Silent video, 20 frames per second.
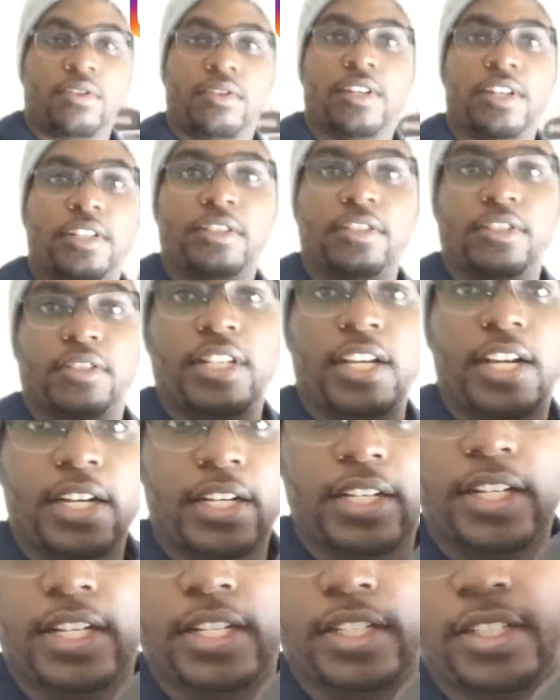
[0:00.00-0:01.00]
Got the
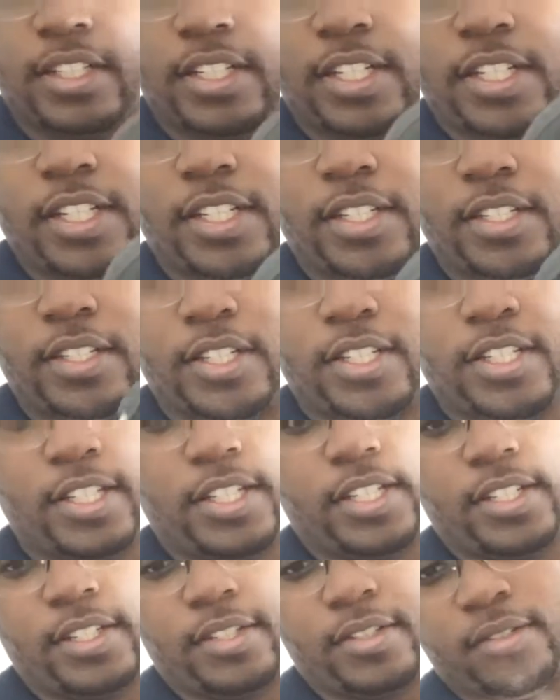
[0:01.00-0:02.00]
StockX chain
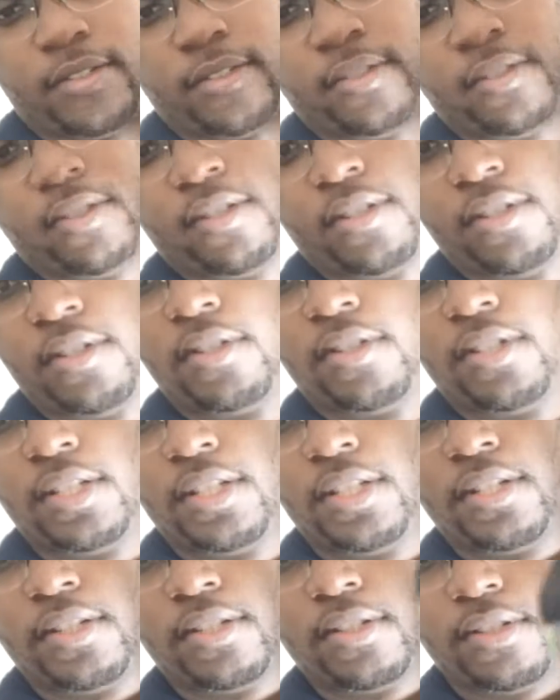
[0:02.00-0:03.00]
tag.
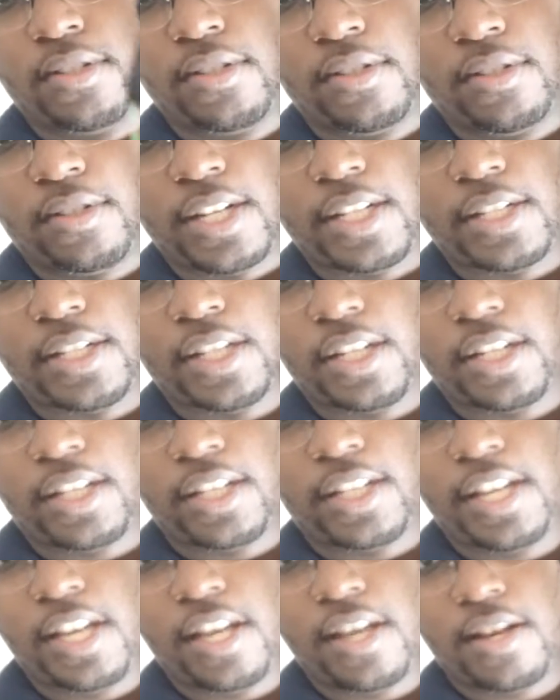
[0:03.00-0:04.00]
Right out of
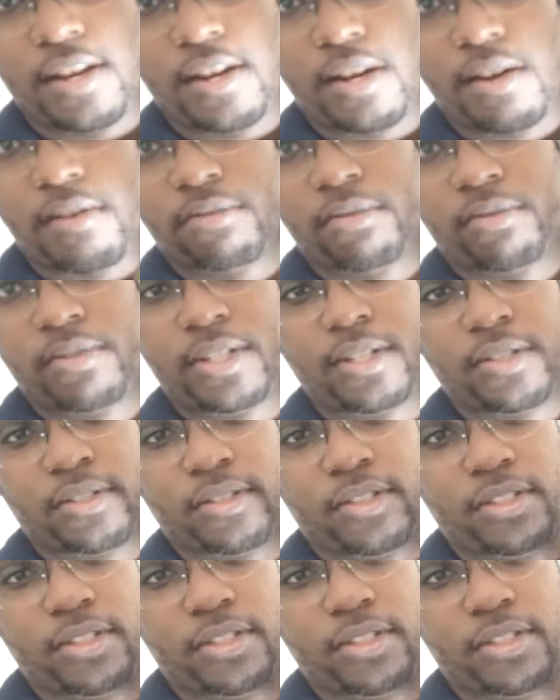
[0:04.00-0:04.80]
that hee haw from across the